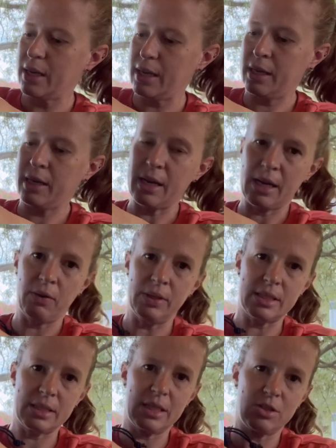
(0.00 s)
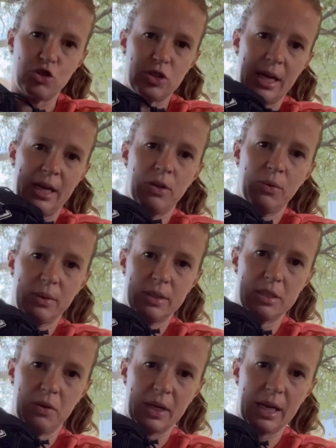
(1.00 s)
And now it's cinched down,
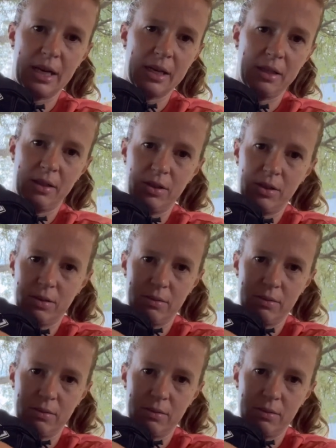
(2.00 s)
so it kind of,